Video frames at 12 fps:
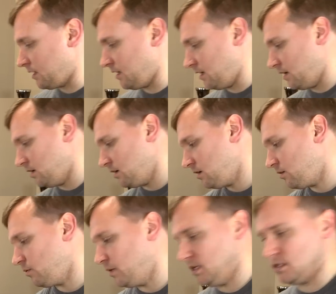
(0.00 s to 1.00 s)
Again,
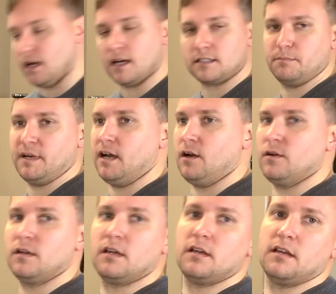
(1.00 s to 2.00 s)
we talked
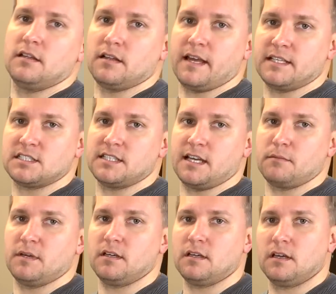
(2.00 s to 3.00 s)
about in the last
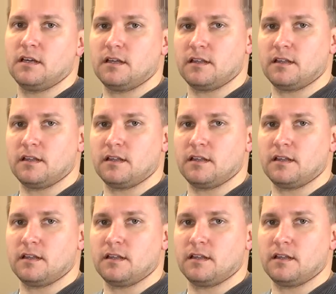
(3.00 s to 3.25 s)
segment